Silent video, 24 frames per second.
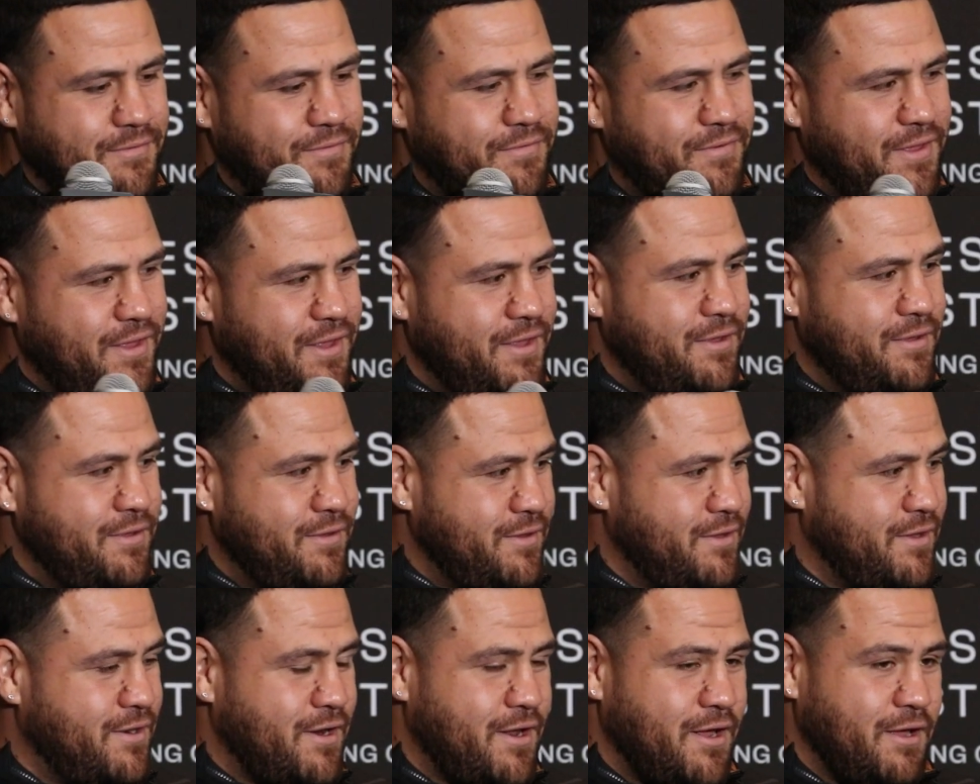thing,
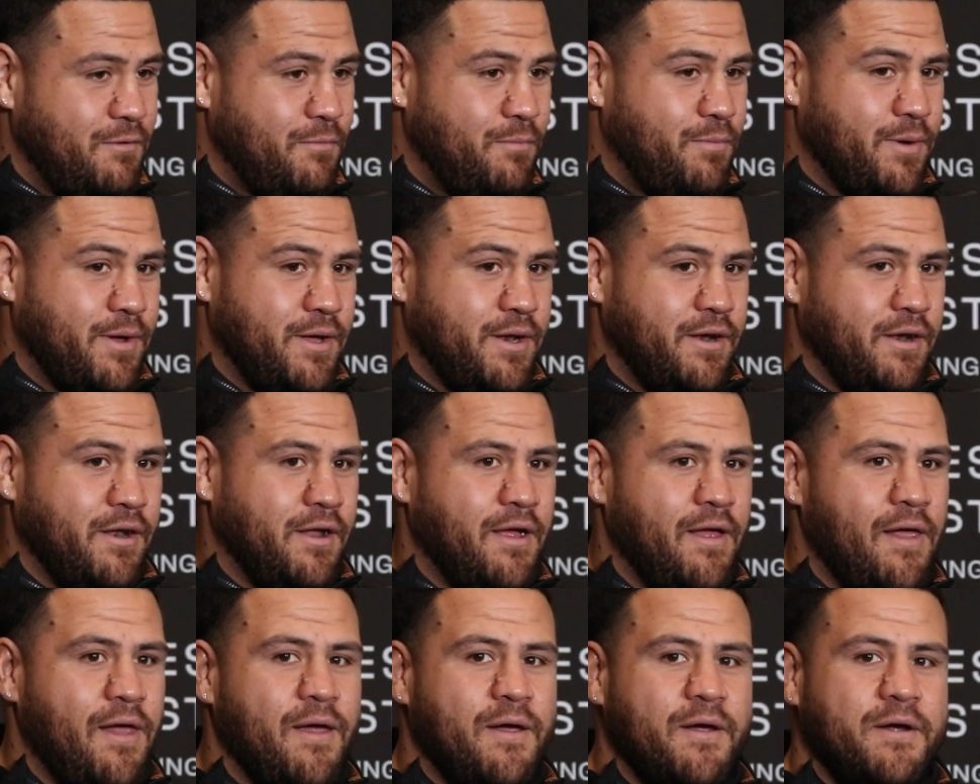you know, but
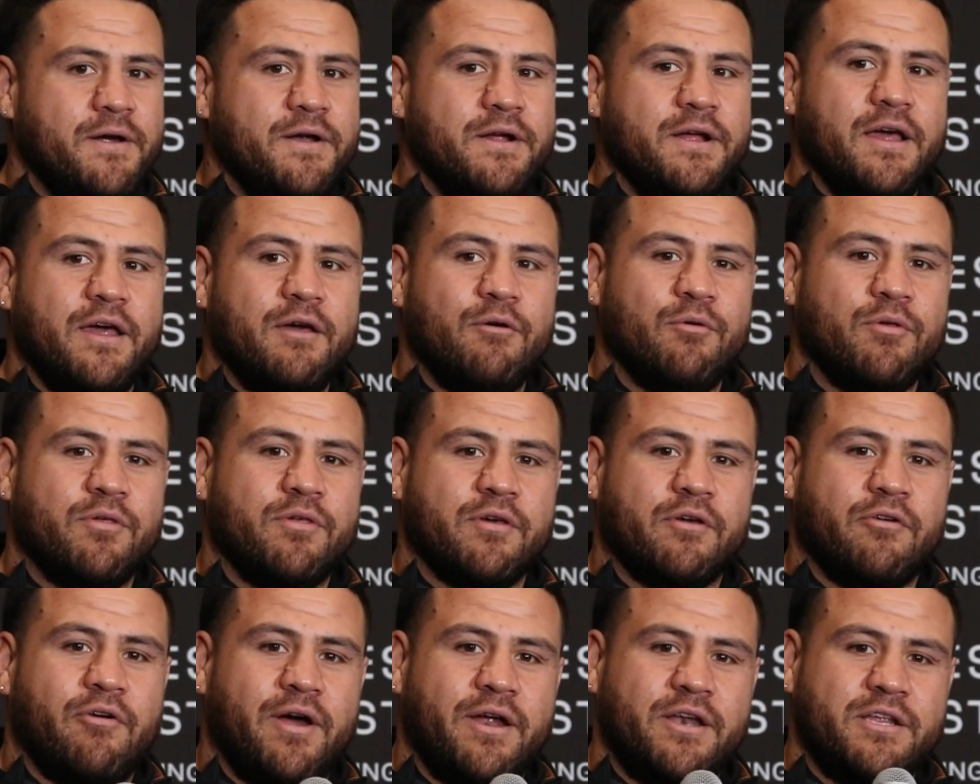it was
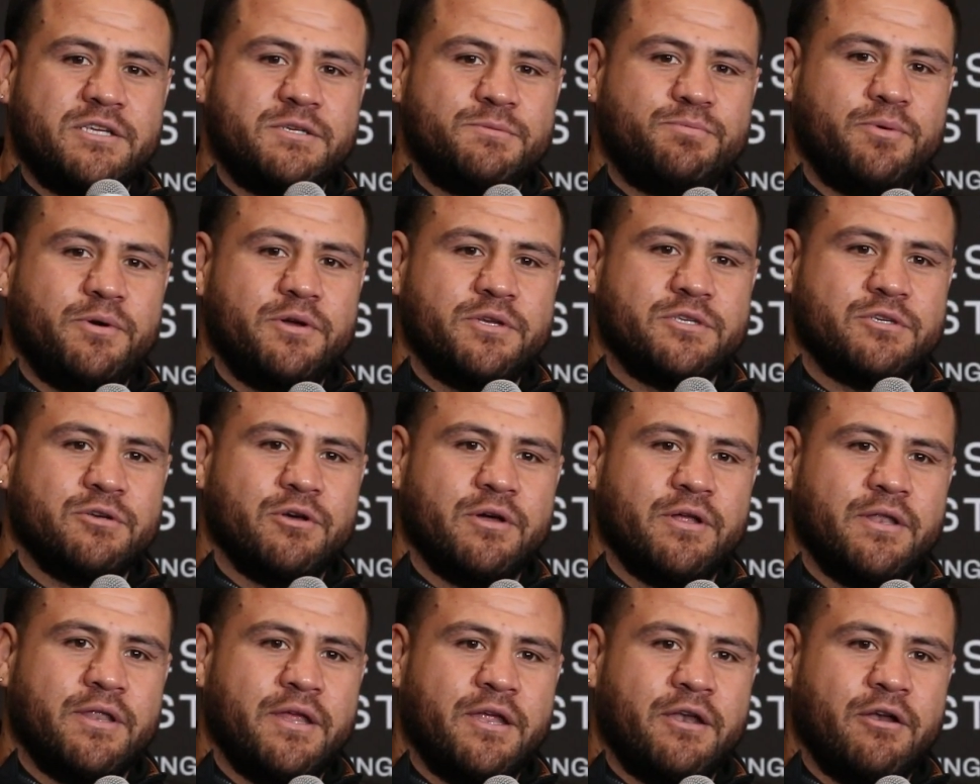a great experience
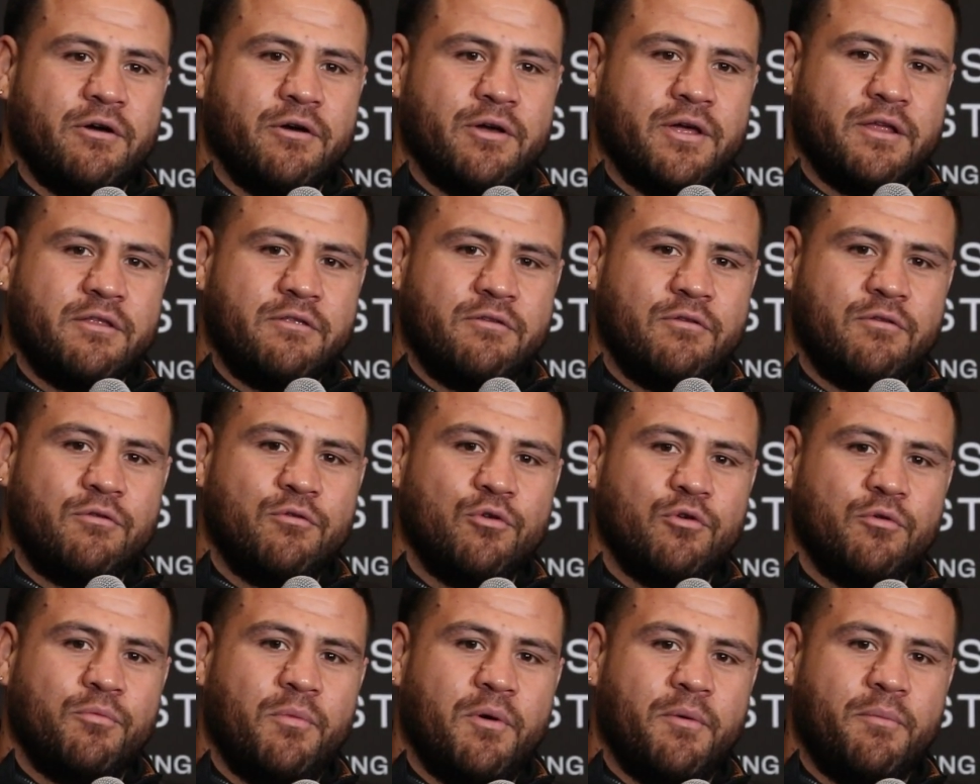that I'll get to
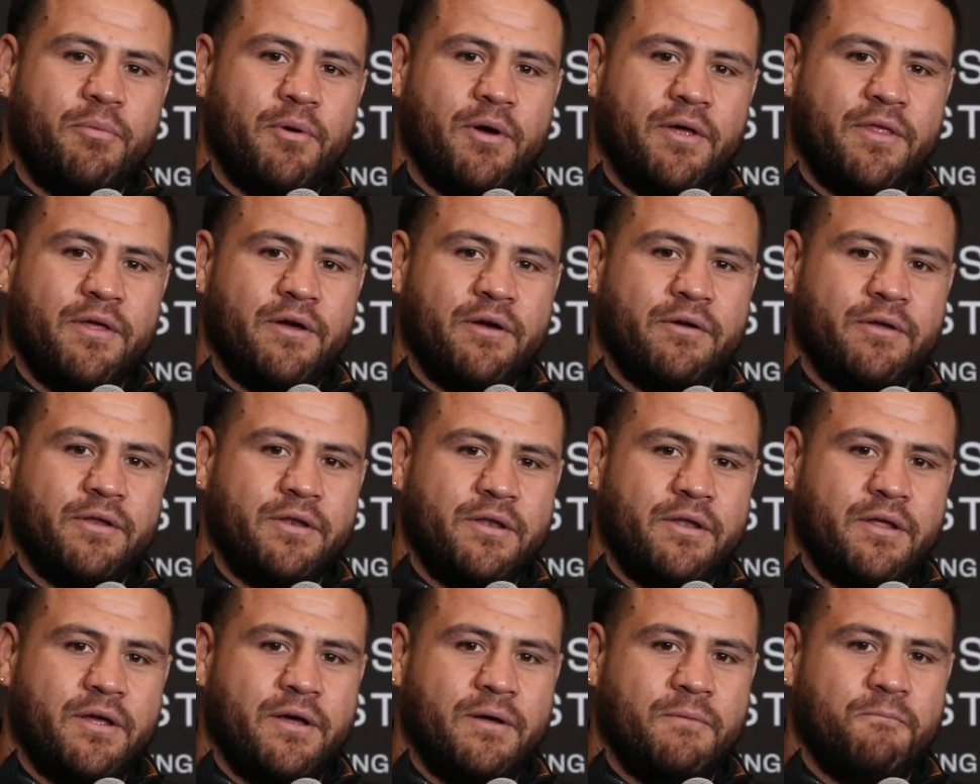do with my brother,
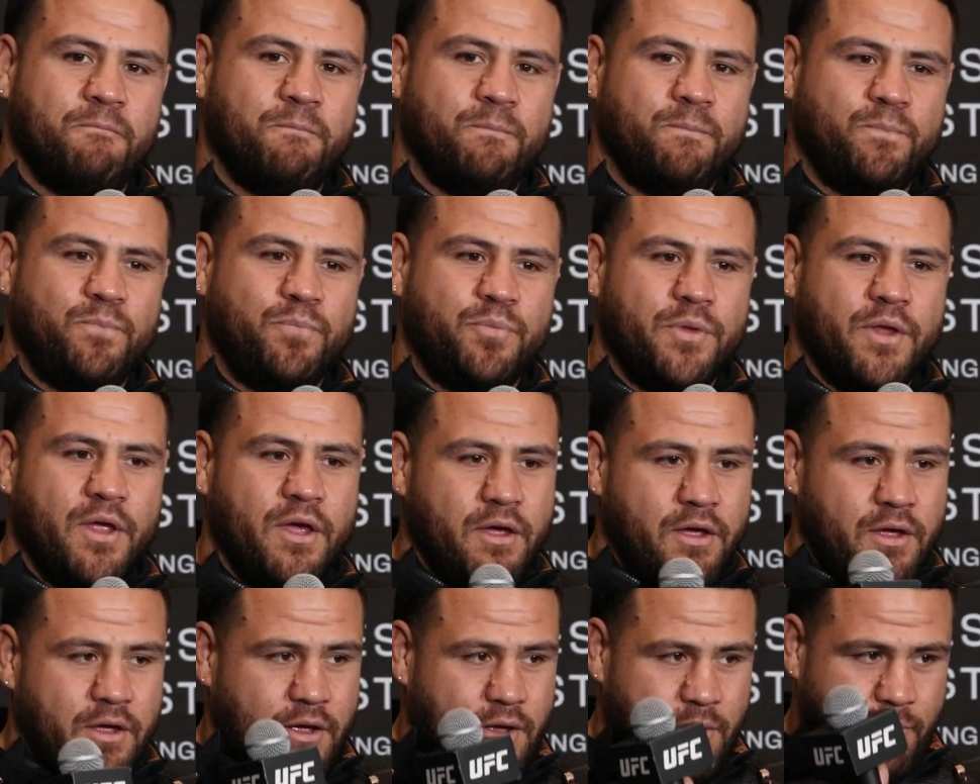and
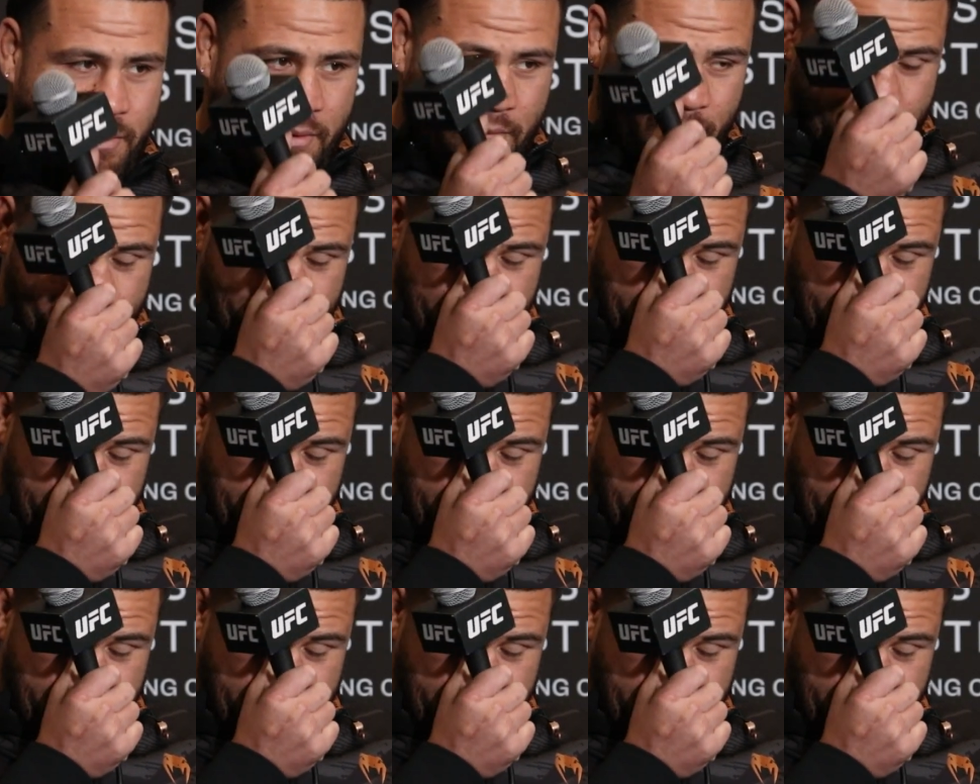people